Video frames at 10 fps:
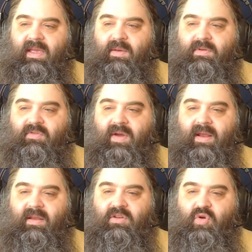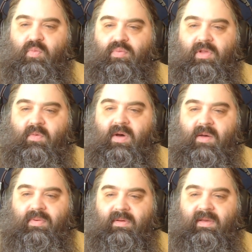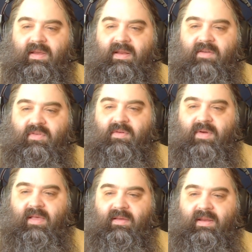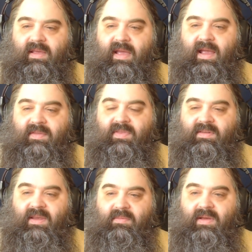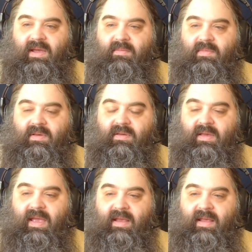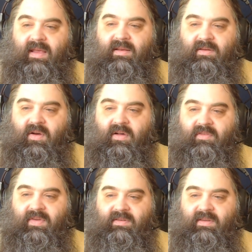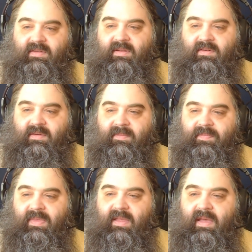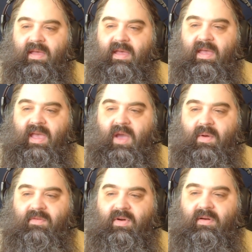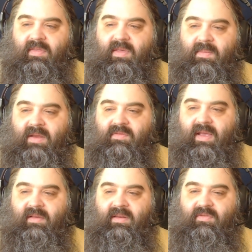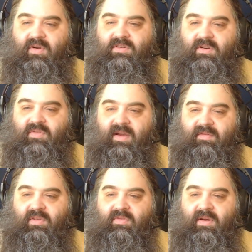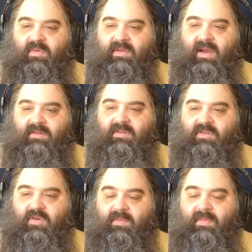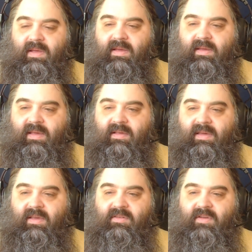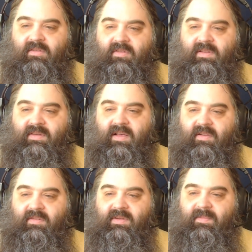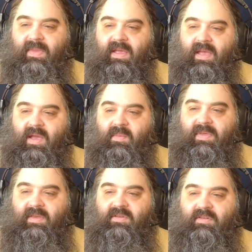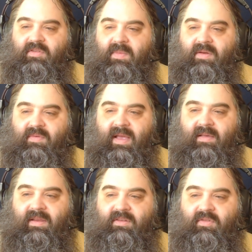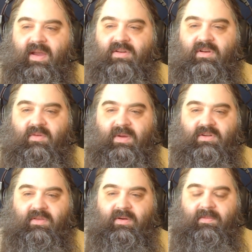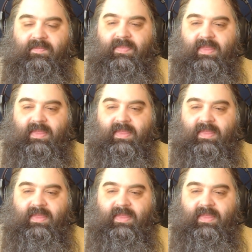He was created to blow up in every reality at the same time and end all of existence. However, the main reality version traveled around with Doctor Doom, killing his alternate selves, but this also made realities crash into each other.